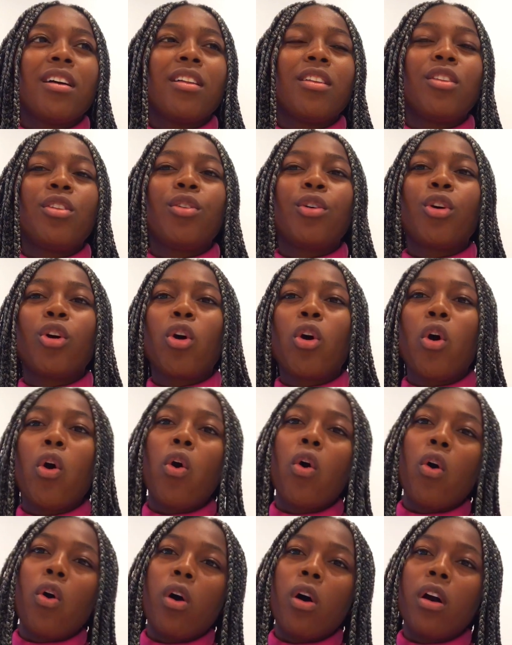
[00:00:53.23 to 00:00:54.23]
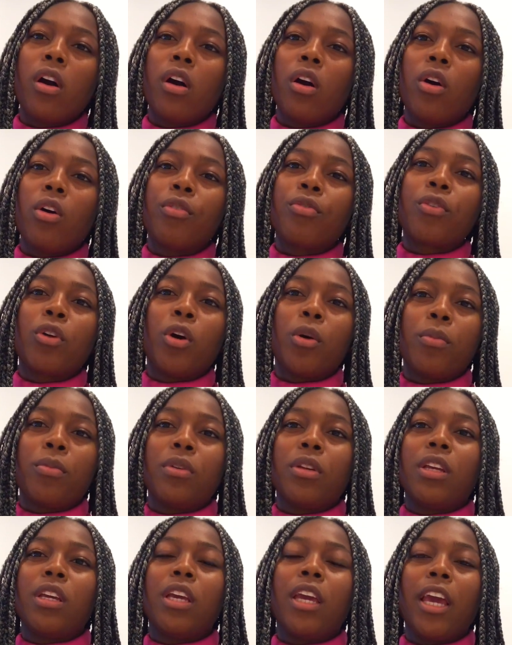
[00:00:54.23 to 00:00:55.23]
the core of
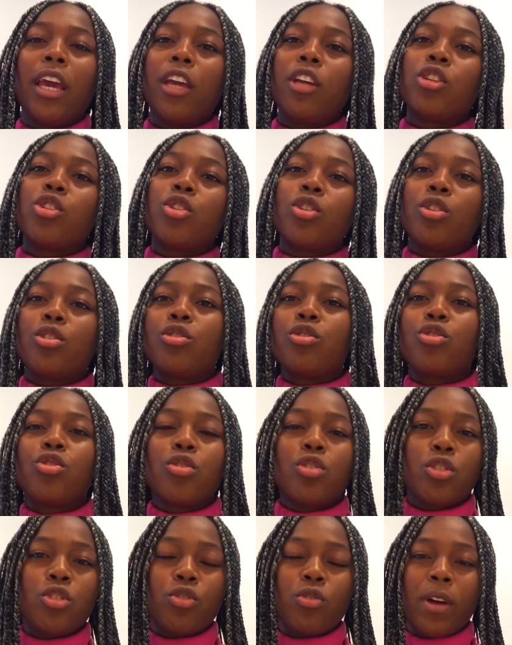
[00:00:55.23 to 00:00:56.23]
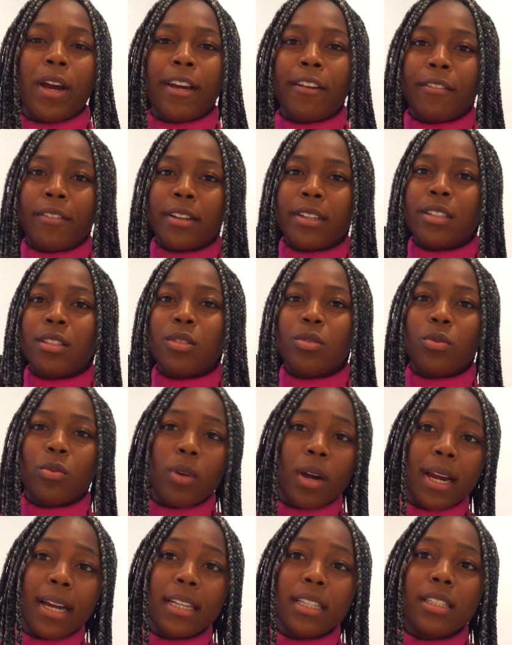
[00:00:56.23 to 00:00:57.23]
communication should drive at,
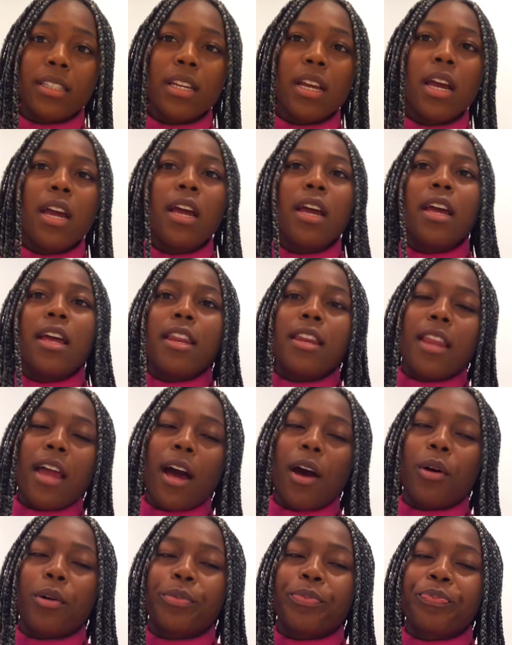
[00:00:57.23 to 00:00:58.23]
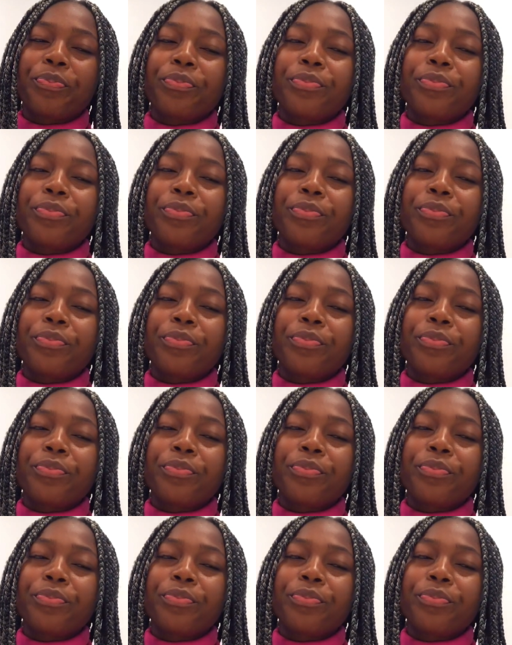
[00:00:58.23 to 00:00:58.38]
right? Now,